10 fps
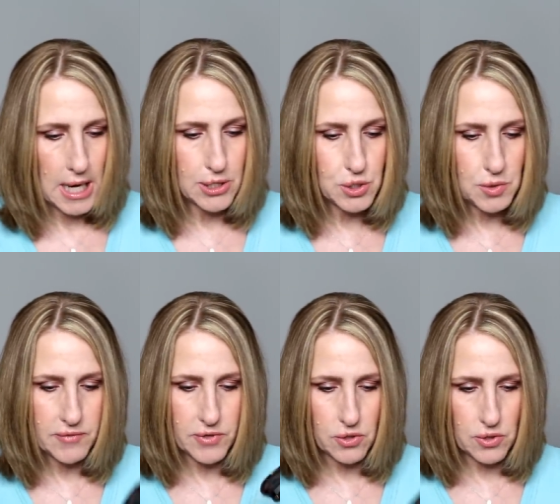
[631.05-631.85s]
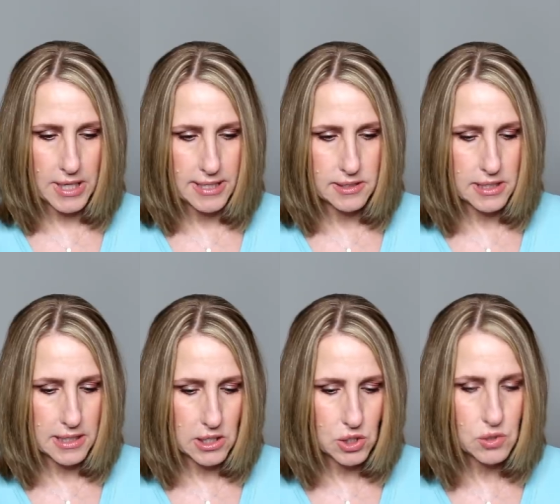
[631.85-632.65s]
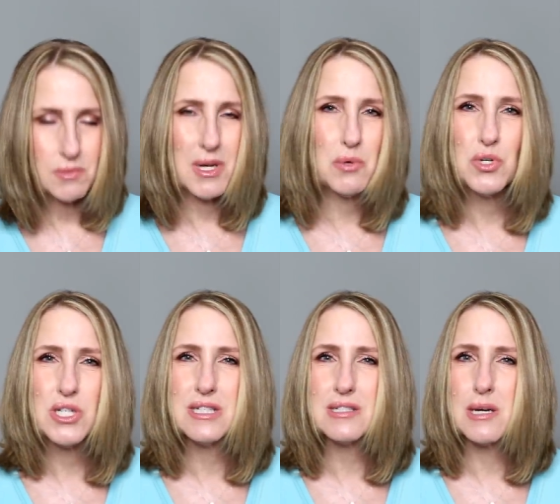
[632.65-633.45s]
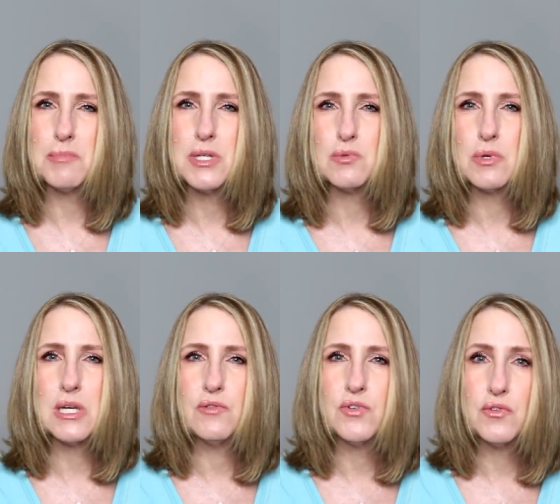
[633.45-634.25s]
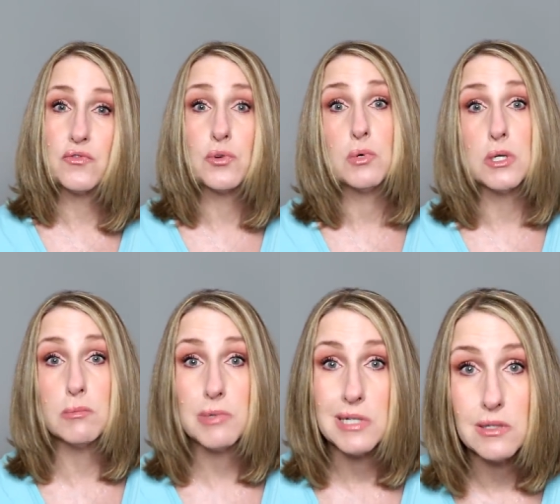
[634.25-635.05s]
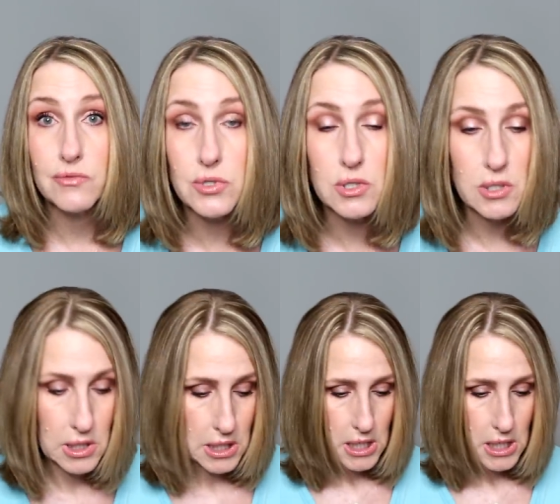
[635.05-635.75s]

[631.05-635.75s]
I do have another case that I could use, but I wish these companies would give you for what you're paying for.